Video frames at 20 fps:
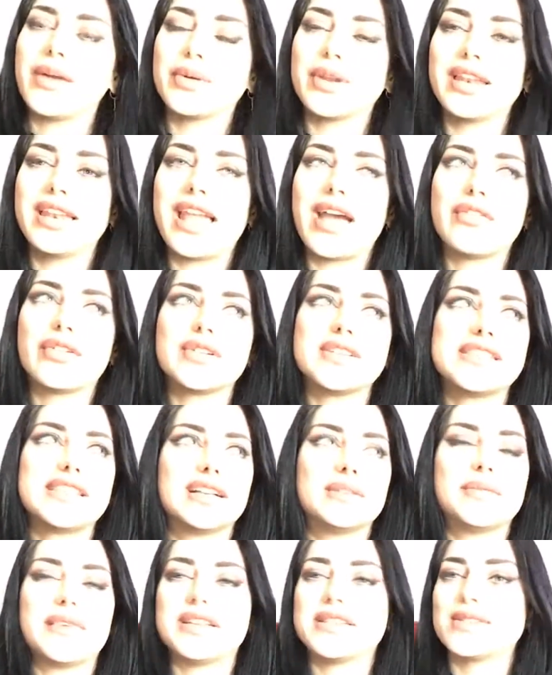never sell
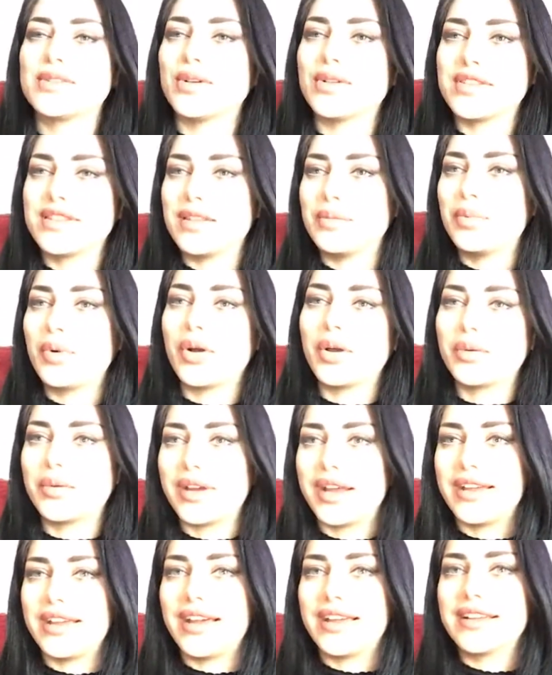my soul to the point
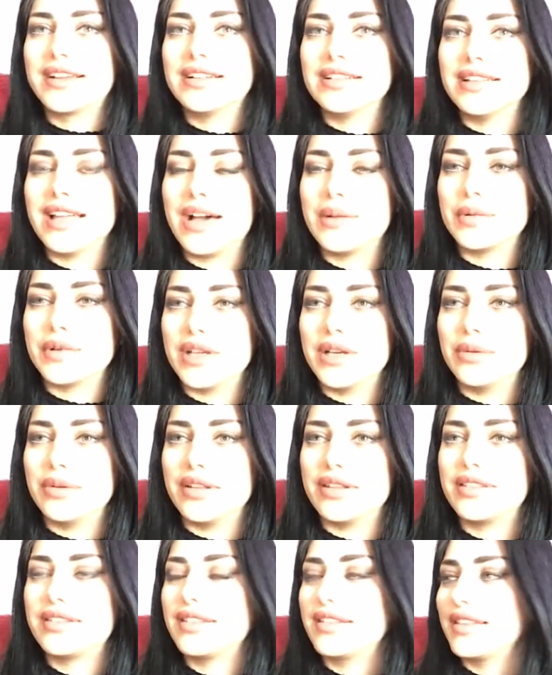where I collaborate with
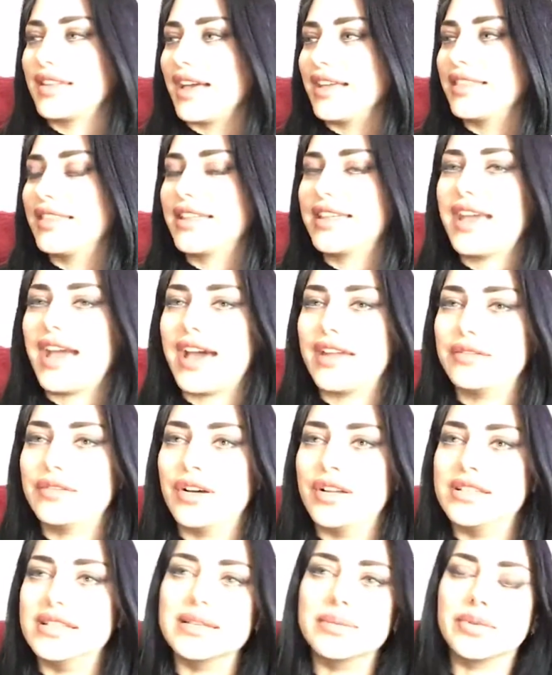like the Kat
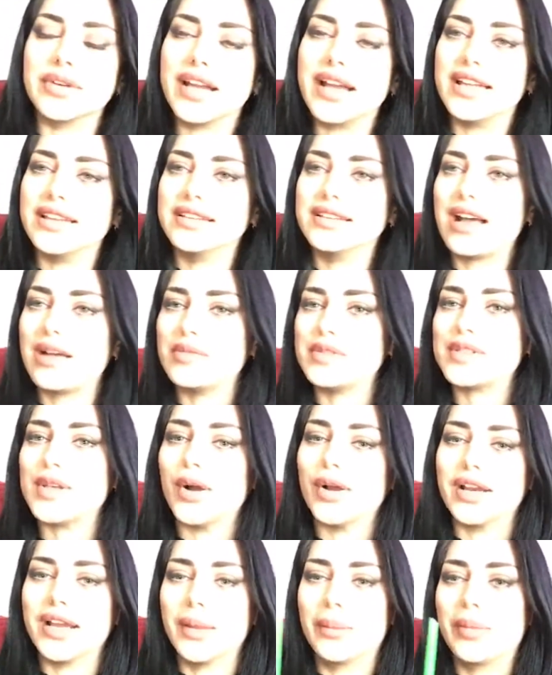Von D brand. I'm
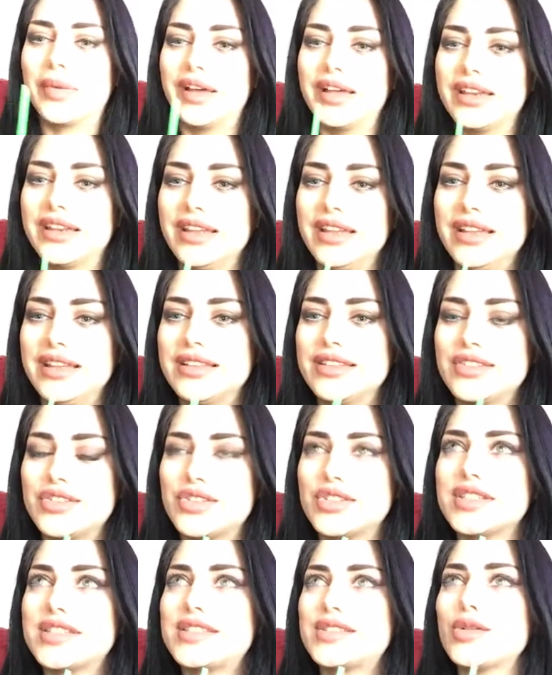sorry, but it's
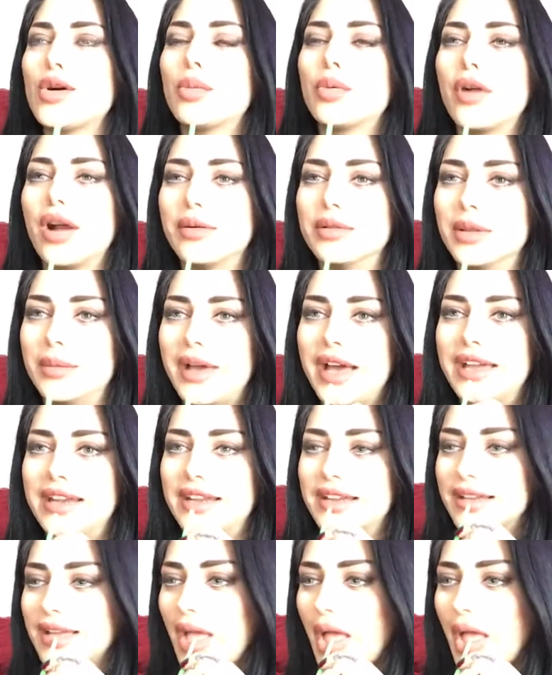just so problematic.